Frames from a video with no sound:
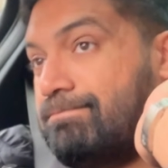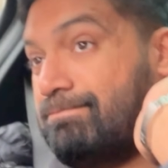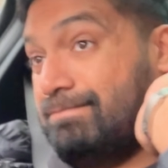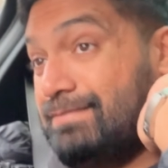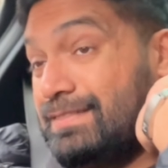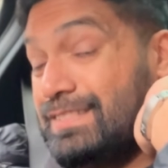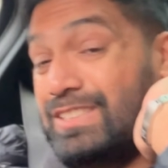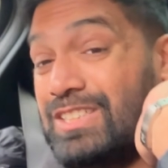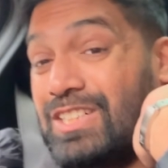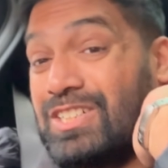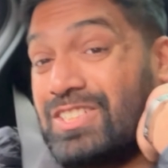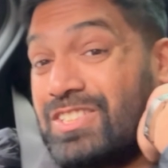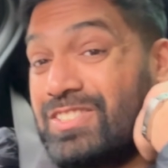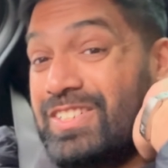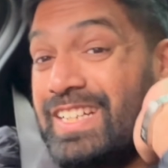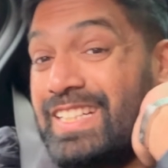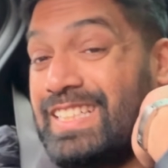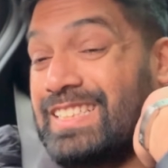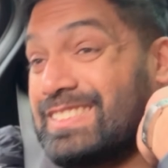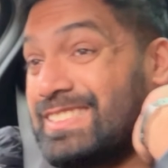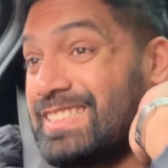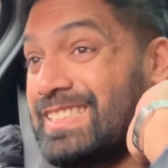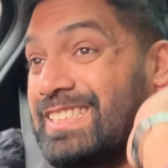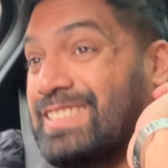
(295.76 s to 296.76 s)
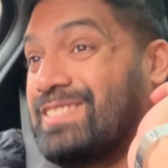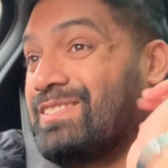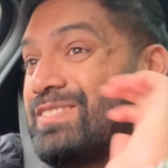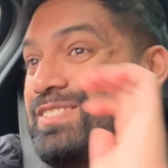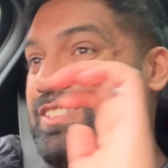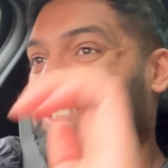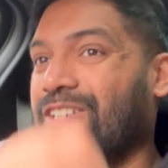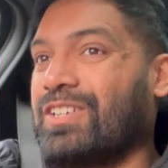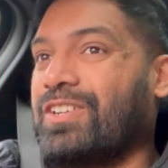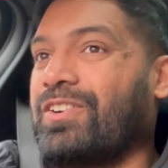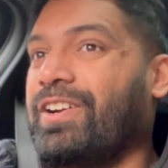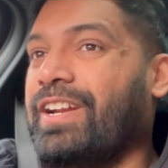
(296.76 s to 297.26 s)
Not great, is it?
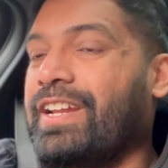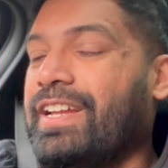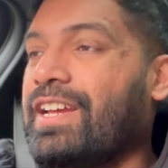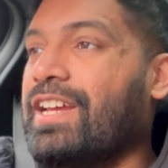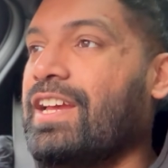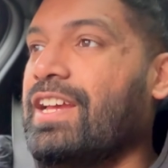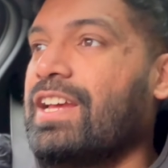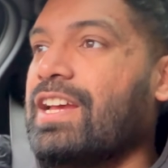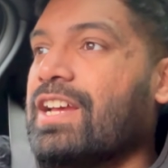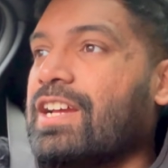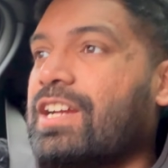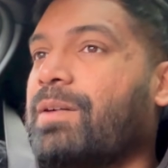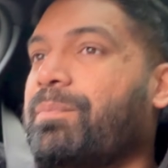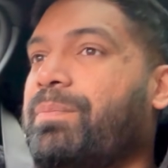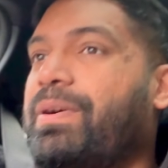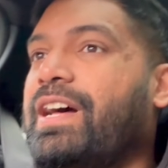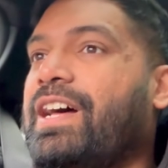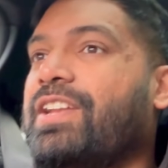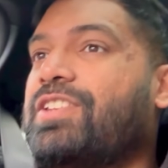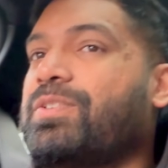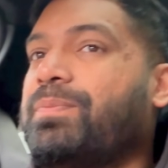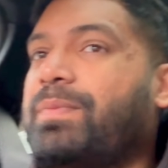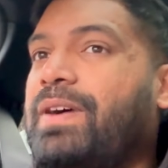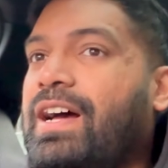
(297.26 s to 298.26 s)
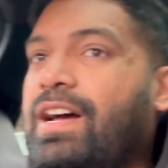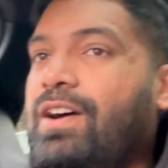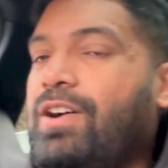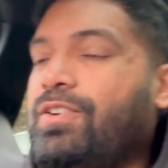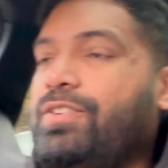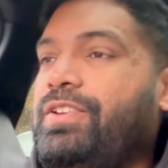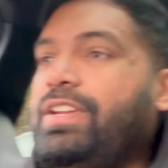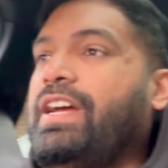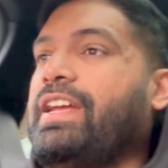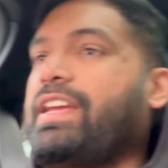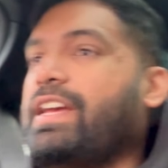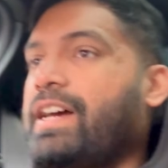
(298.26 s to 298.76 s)
Not great. Compared to my
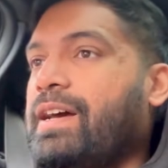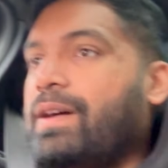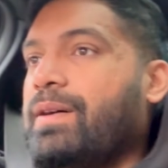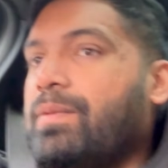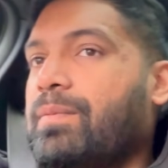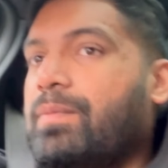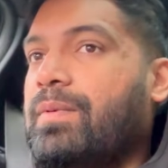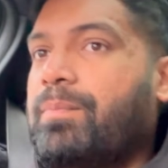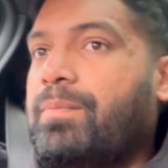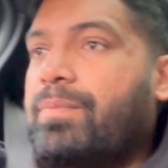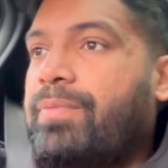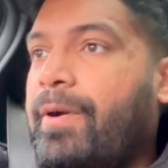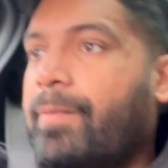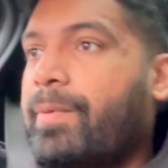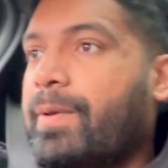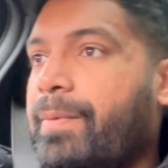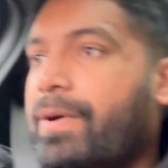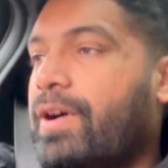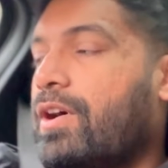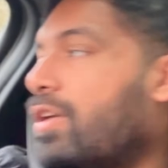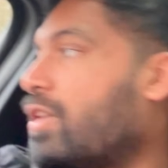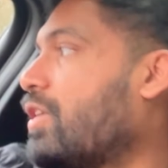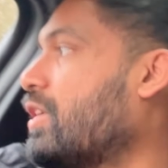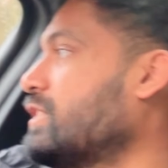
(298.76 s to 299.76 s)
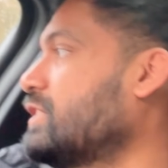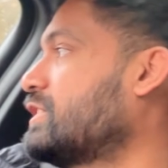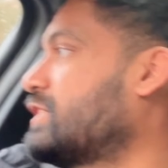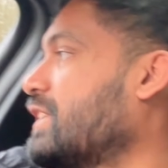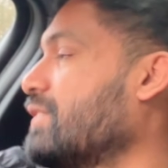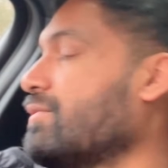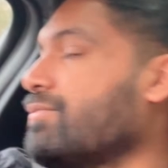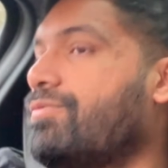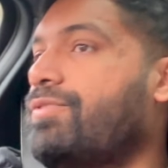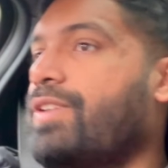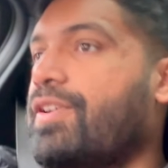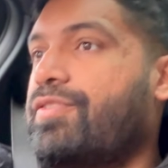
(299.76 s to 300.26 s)
Audi, I get probably about
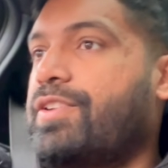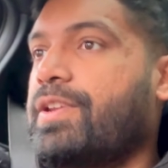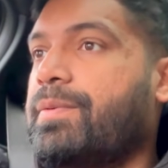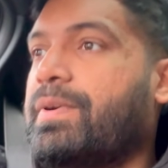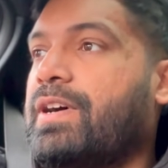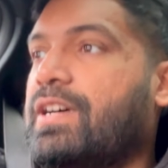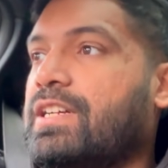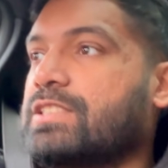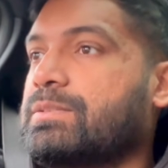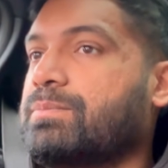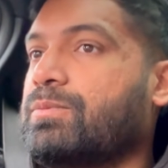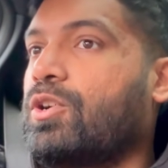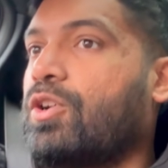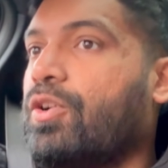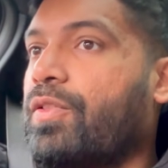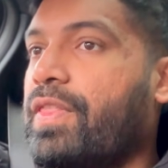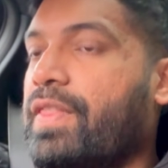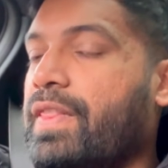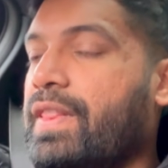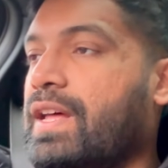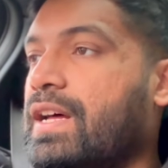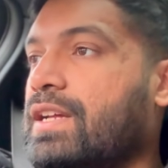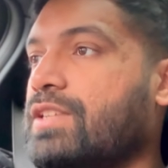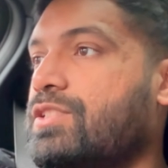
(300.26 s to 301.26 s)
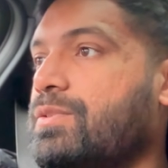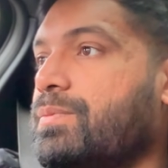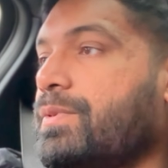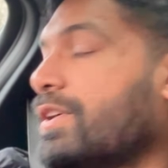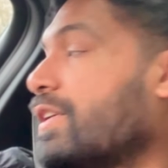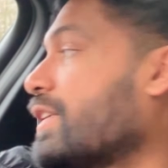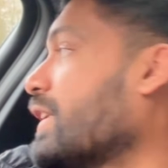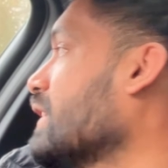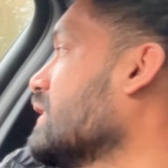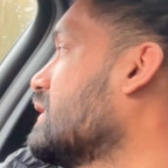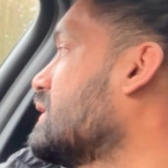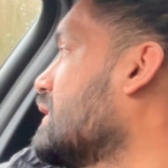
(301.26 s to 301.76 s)
150 miles more than that, to be
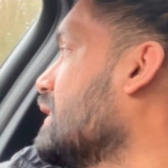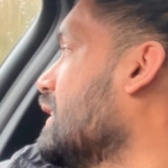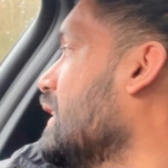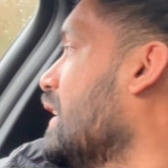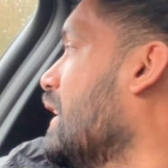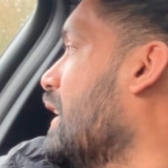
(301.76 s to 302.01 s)
honest.